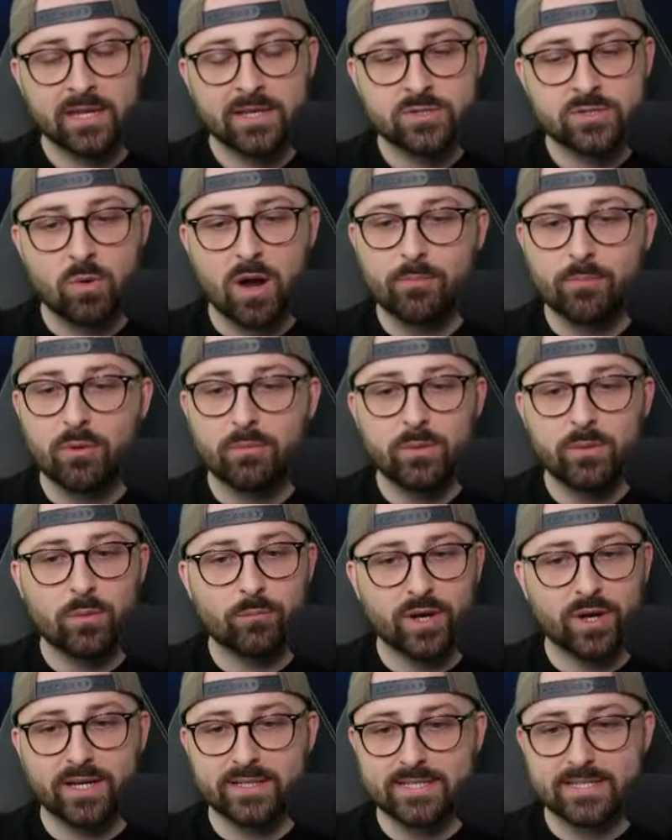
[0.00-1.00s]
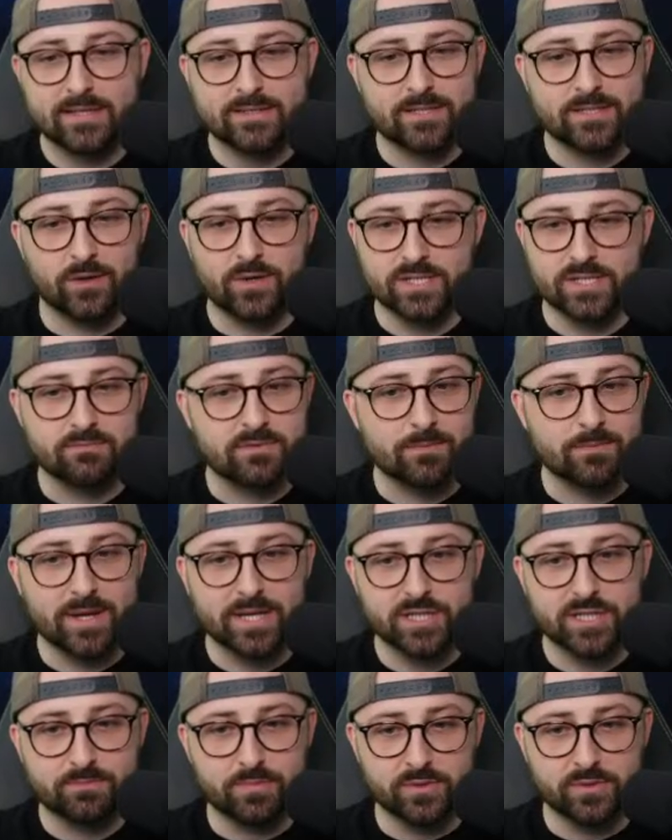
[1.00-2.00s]
So I probably wouldn't bring in Asensio because of the
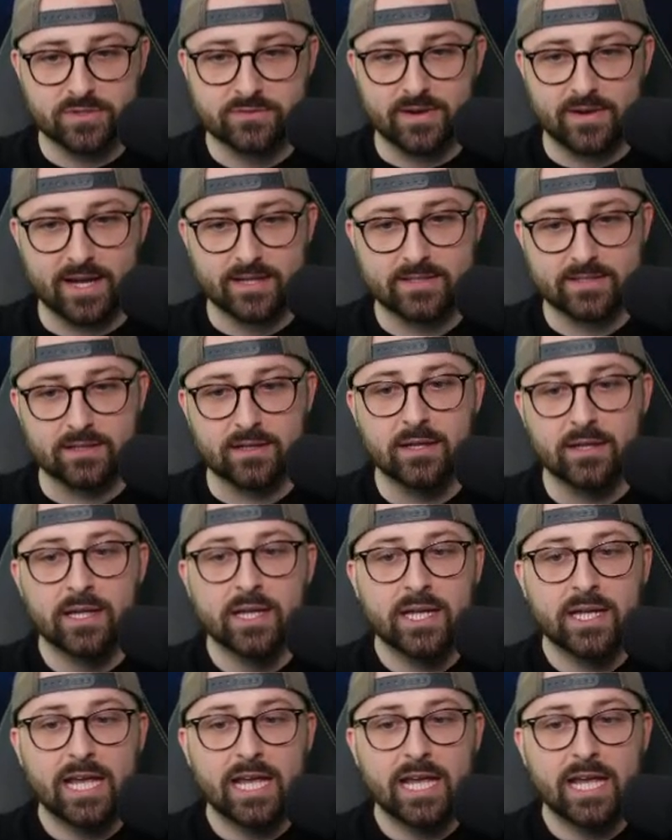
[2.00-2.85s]
bench boost factor.